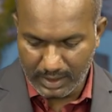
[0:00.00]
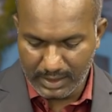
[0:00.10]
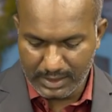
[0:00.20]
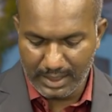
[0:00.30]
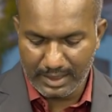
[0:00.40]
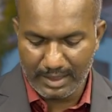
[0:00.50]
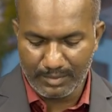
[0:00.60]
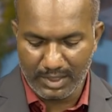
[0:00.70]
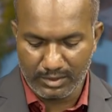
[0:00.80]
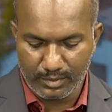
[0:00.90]
In shell type
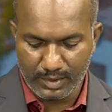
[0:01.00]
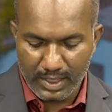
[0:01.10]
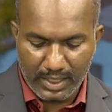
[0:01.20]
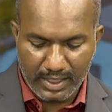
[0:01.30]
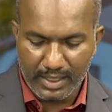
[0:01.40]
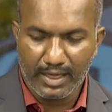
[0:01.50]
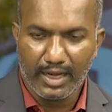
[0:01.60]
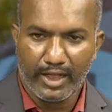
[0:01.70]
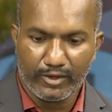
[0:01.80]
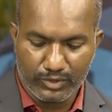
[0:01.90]
transformer, here
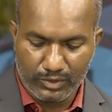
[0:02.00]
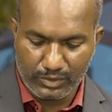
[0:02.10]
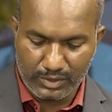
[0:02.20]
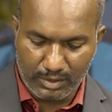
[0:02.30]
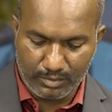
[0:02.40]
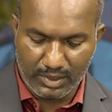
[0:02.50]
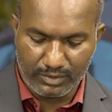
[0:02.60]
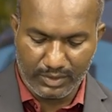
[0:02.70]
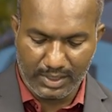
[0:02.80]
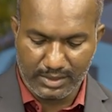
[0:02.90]
I have shown some
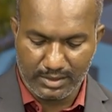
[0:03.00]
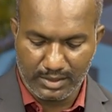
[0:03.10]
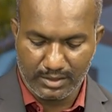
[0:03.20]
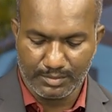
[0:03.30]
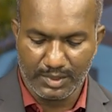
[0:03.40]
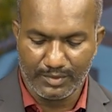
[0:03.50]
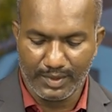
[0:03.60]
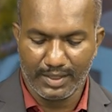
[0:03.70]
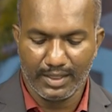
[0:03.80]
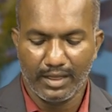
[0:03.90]
differences
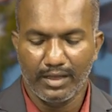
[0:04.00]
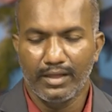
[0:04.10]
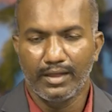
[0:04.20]
between the